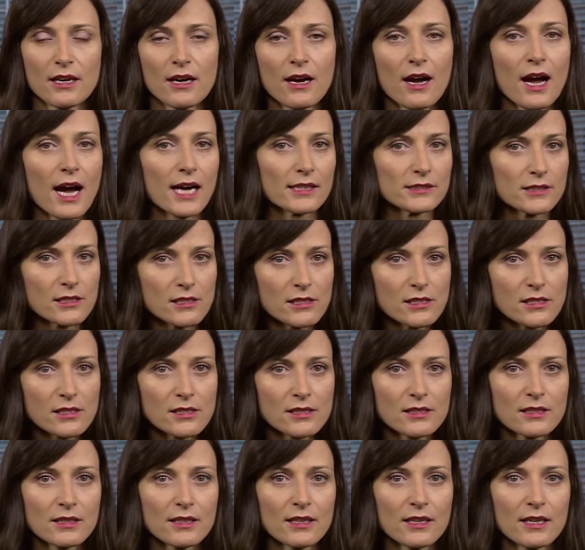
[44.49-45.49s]

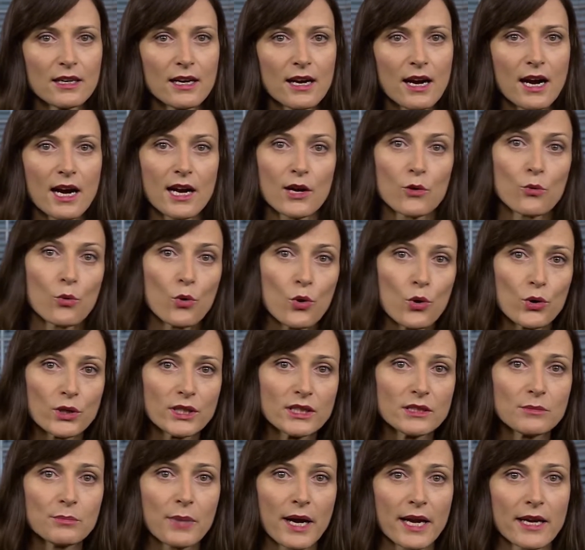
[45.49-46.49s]
Others are
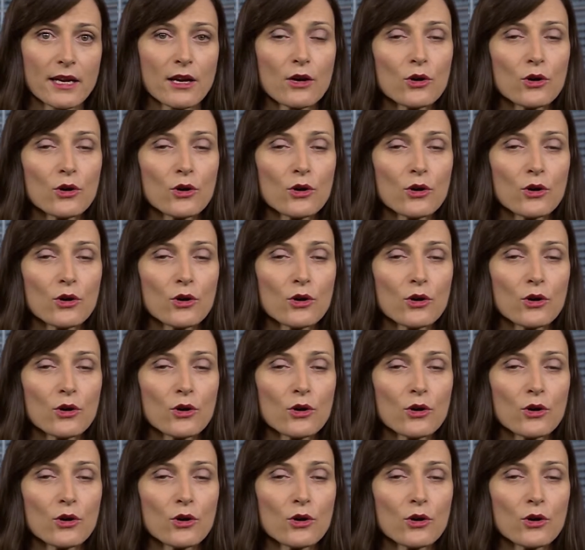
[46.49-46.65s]
worried by